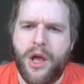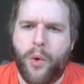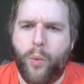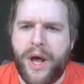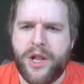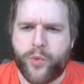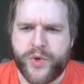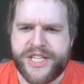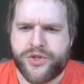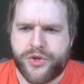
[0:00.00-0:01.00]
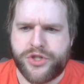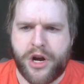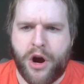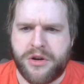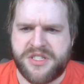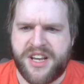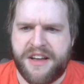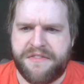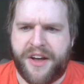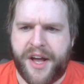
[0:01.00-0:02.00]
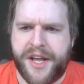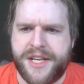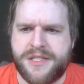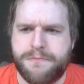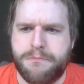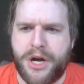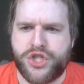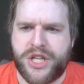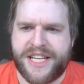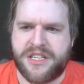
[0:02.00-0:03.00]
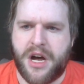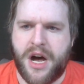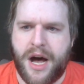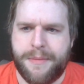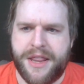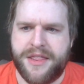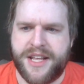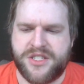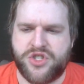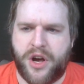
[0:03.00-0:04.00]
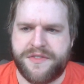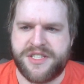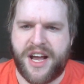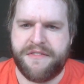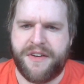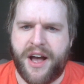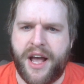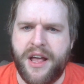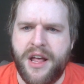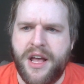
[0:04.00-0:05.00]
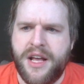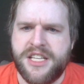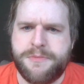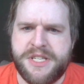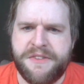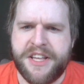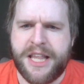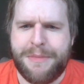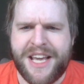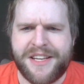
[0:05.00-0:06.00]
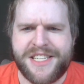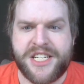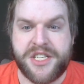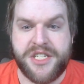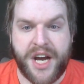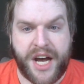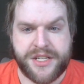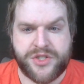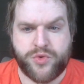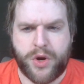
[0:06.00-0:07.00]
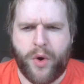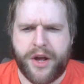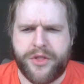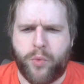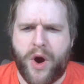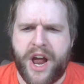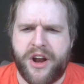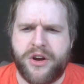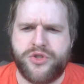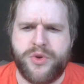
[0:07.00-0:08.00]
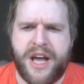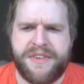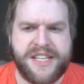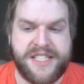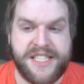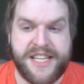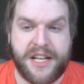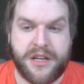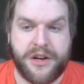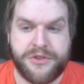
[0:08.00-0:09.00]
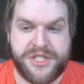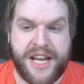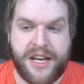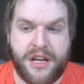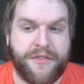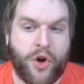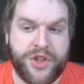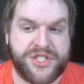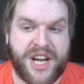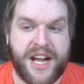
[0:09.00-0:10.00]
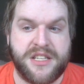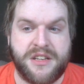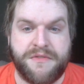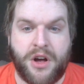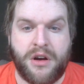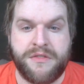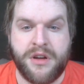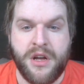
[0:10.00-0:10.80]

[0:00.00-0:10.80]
Well researched hard sci fi is much less common than soft sci fi, specifically because it does require the writer to have a detailed understanding of all the science involved.